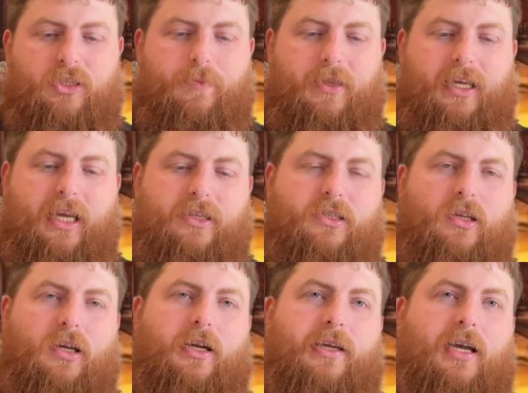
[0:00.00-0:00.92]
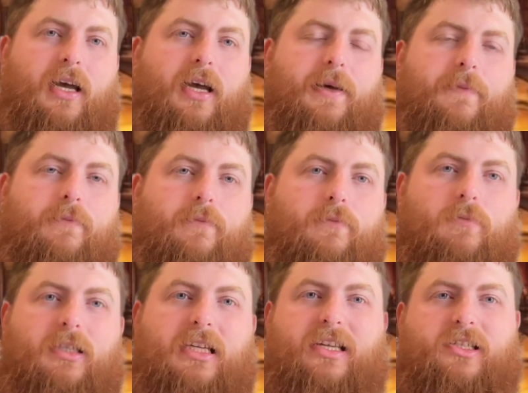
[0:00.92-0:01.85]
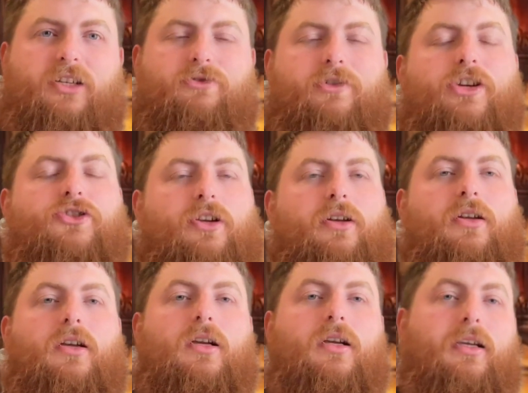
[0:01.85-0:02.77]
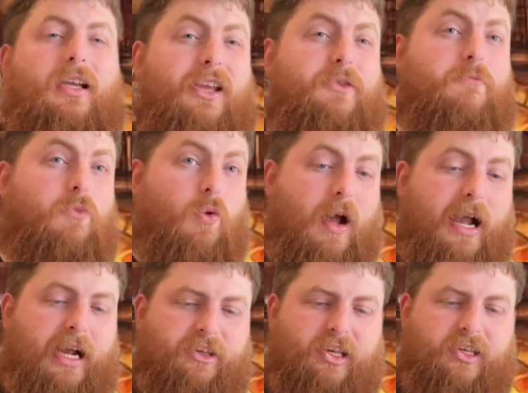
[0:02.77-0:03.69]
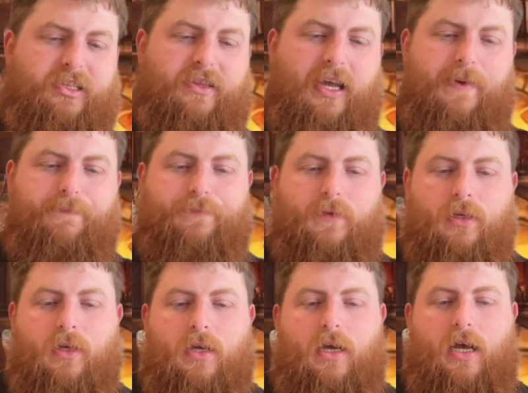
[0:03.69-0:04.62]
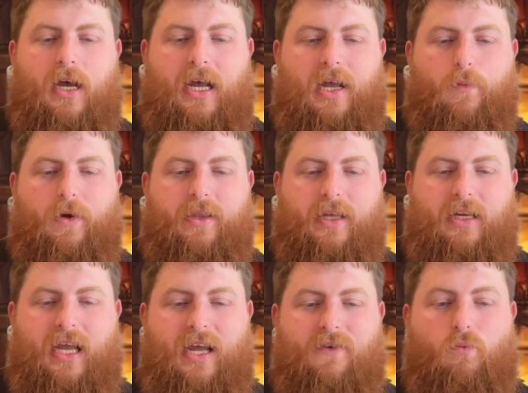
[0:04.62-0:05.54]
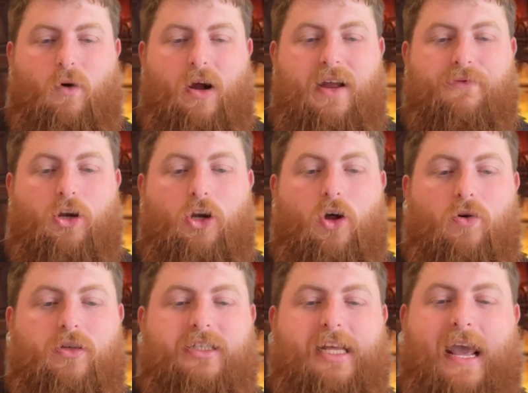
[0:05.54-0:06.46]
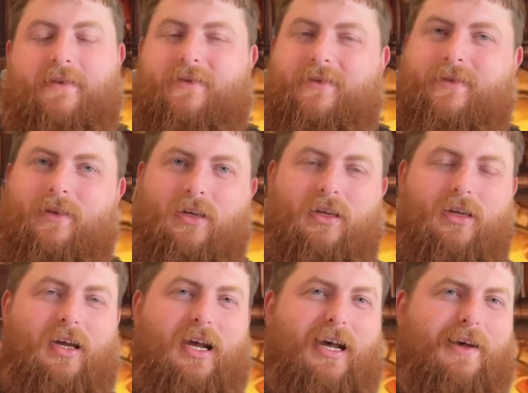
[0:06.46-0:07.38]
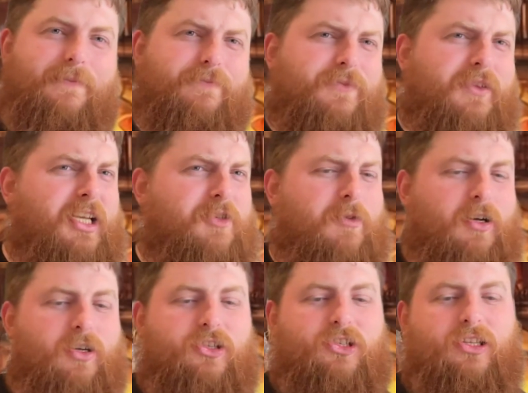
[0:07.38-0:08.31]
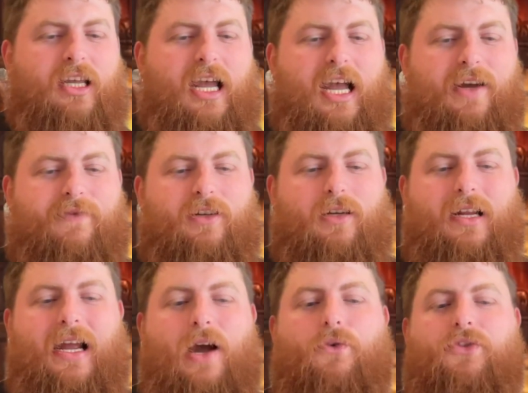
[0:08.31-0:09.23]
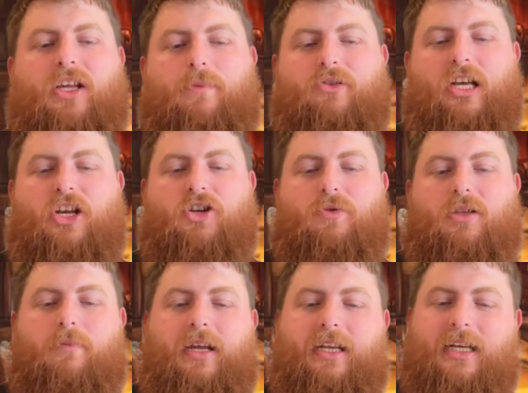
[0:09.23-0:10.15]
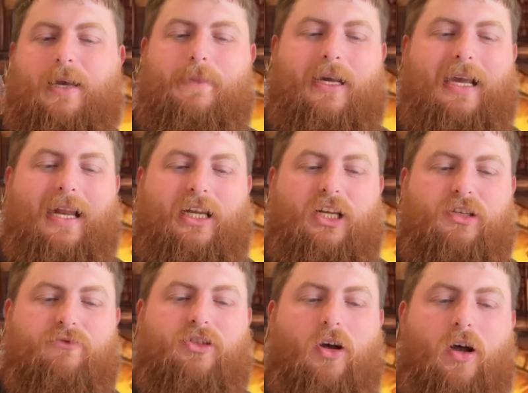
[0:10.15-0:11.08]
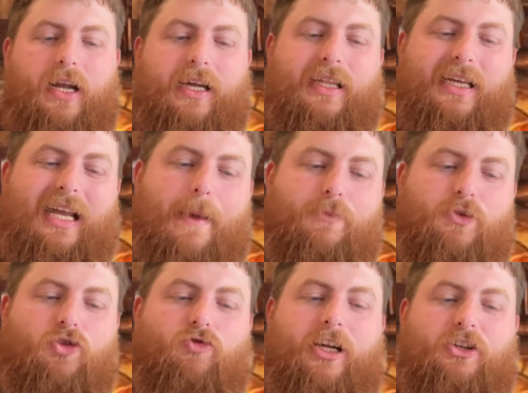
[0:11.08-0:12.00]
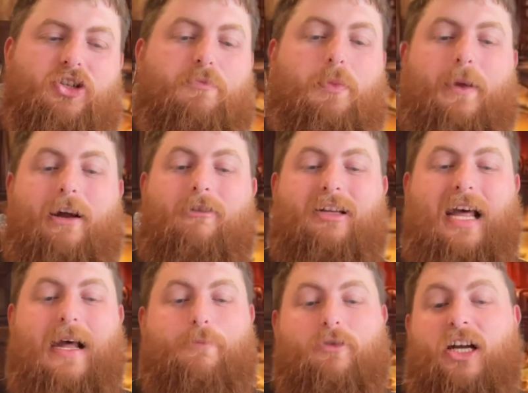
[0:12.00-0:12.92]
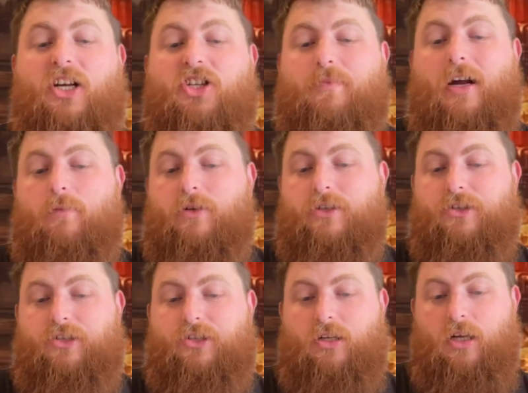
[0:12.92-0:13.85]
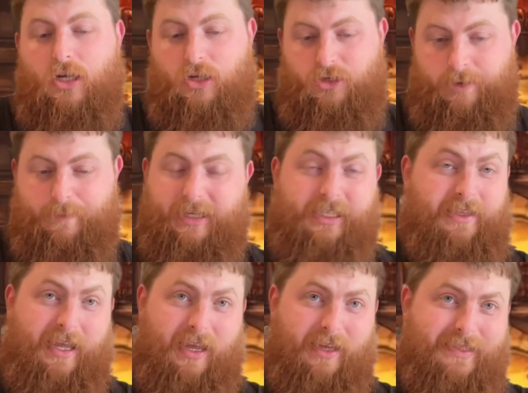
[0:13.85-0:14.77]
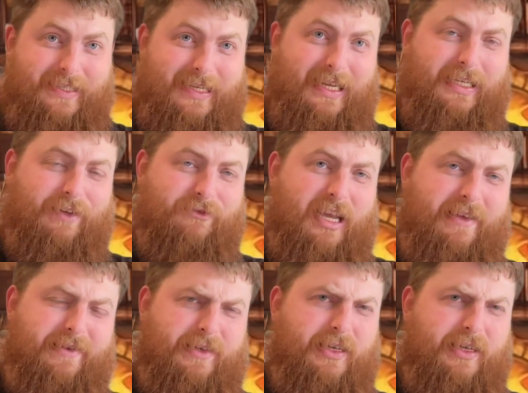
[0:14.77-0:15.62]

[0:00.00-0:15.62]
but the Kenzai monastic tradition gets more access to that. We then have Way of the Long Death. These monks have an unhealthy obsession with the meaning and mechanics of dying, and they capture creatures and prepare elaborate experiments to better their understanding of death.